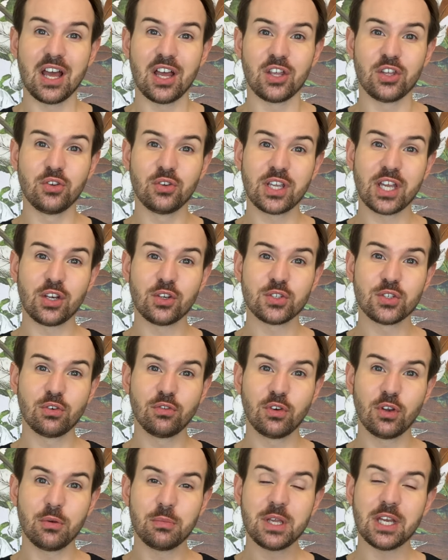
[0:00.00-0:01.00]
You can also
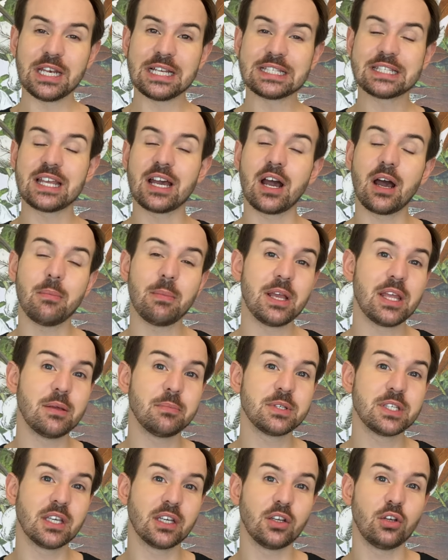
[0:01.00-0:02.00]
follow me on Instagram. I am
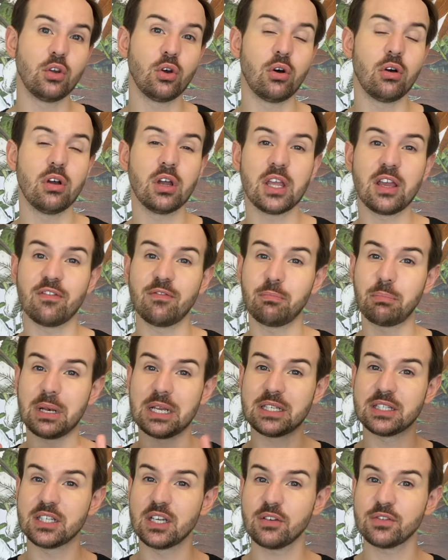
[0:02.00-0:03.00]
Cyril Laurent. I have
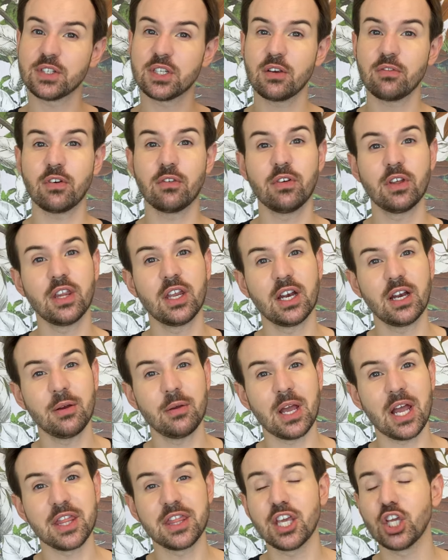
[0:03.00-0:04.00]
plenty of stuff over
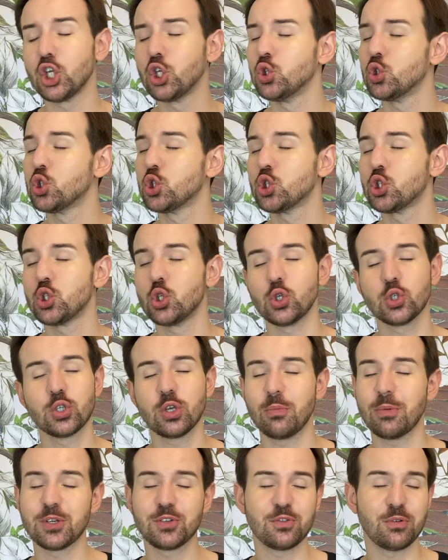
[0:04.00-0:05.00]
there. I thank you so,
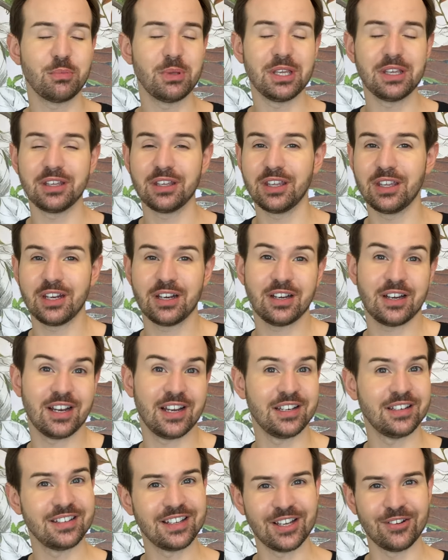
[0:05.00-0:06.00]
so much for being here
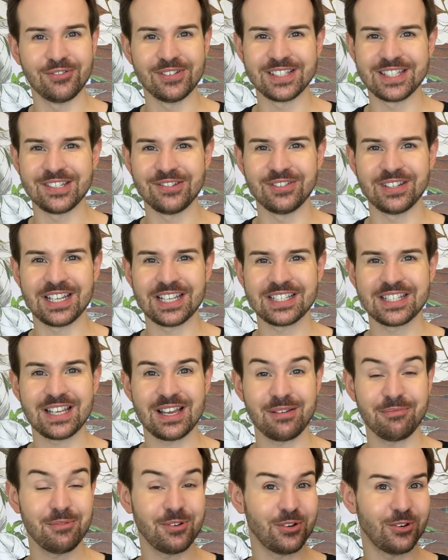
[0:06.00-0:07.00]
and I will see you next
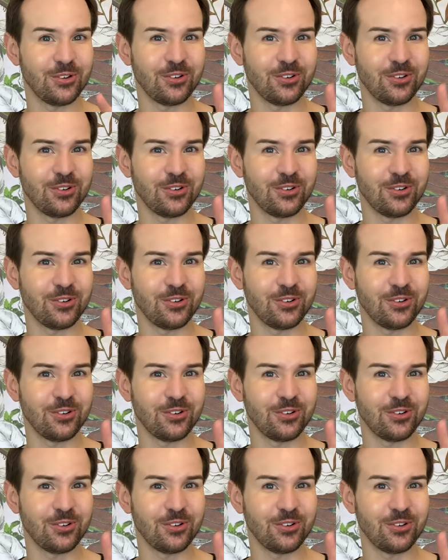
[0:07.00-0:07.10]
time.